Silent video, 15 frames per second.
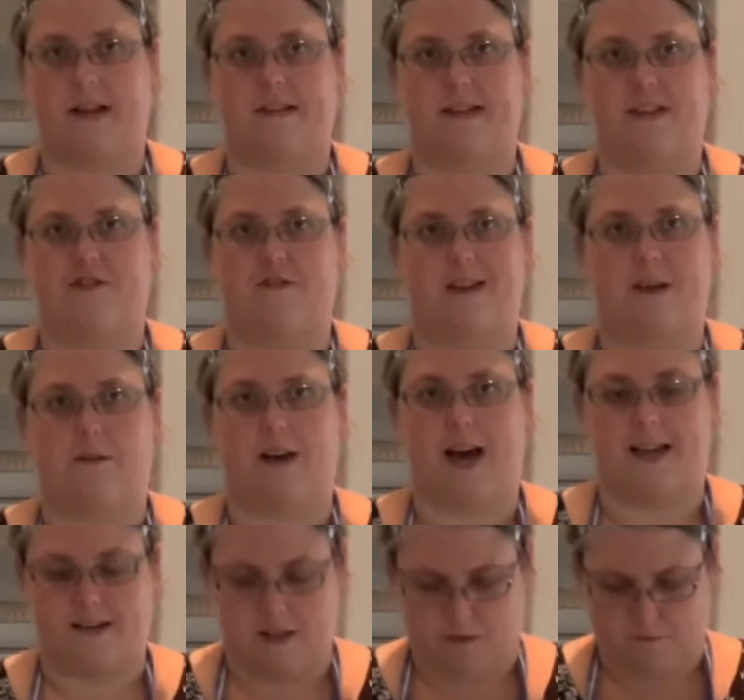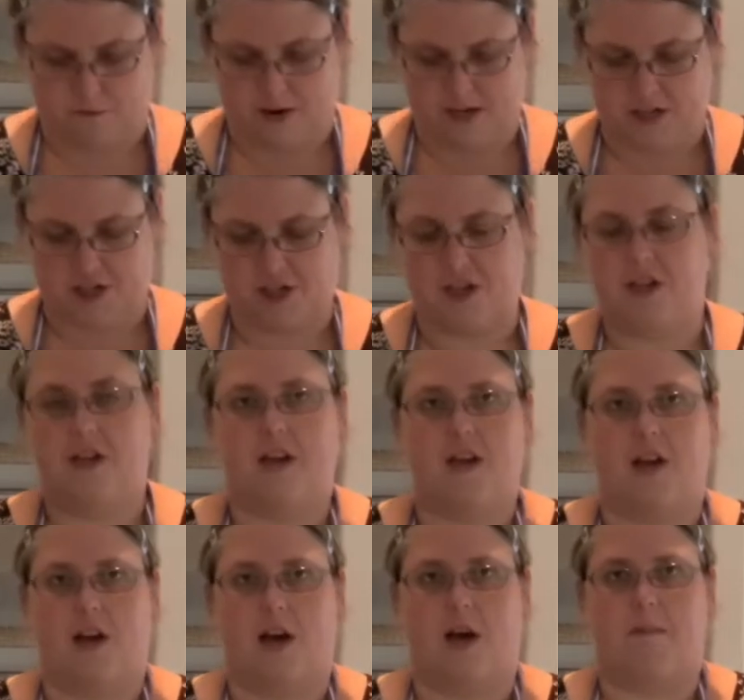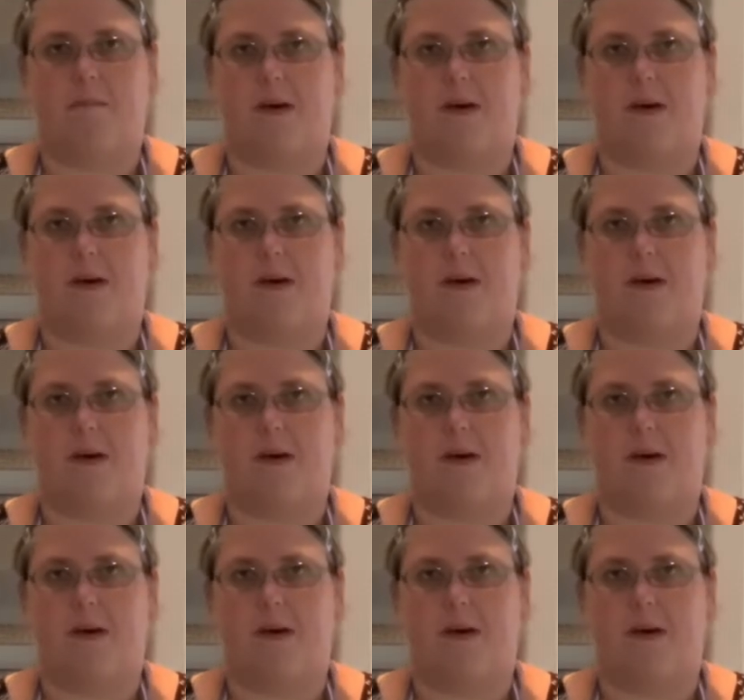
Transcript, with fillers: literally all I had in the fridge, um,